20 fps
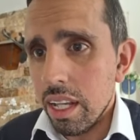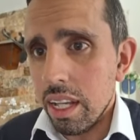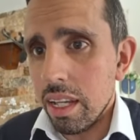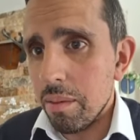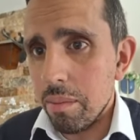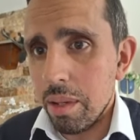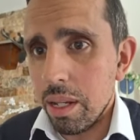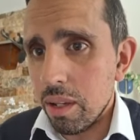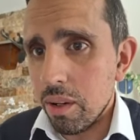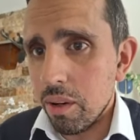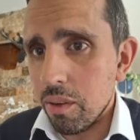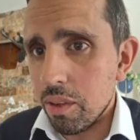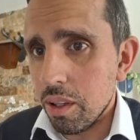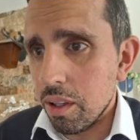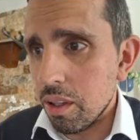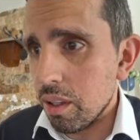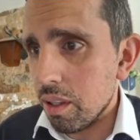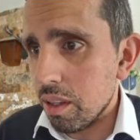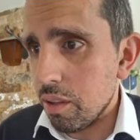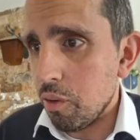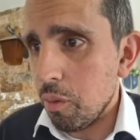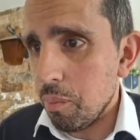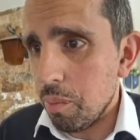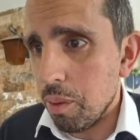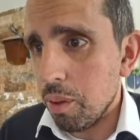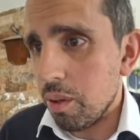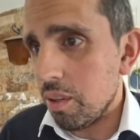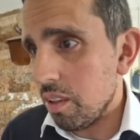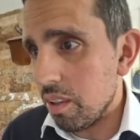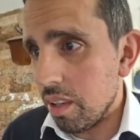in many of the different
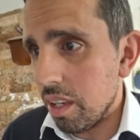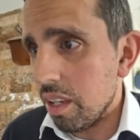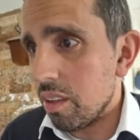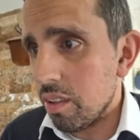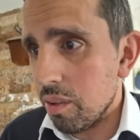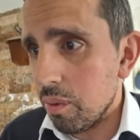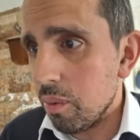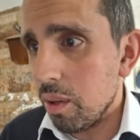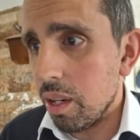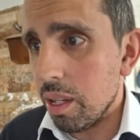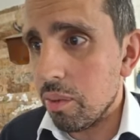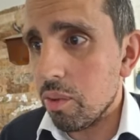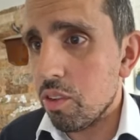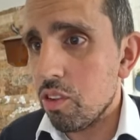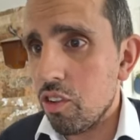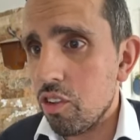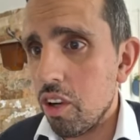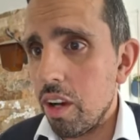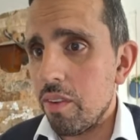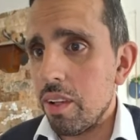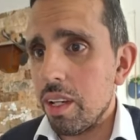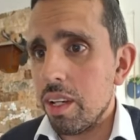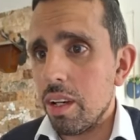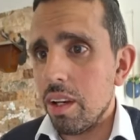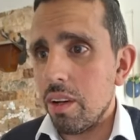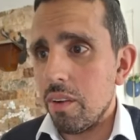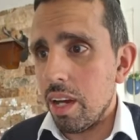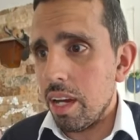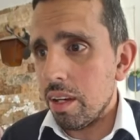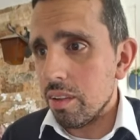books he did while he was traveling
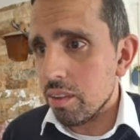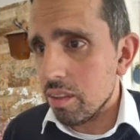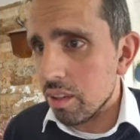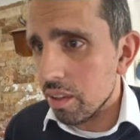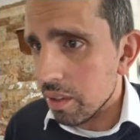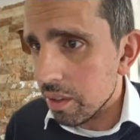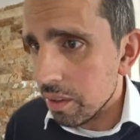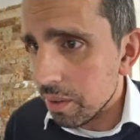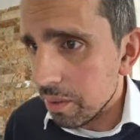around.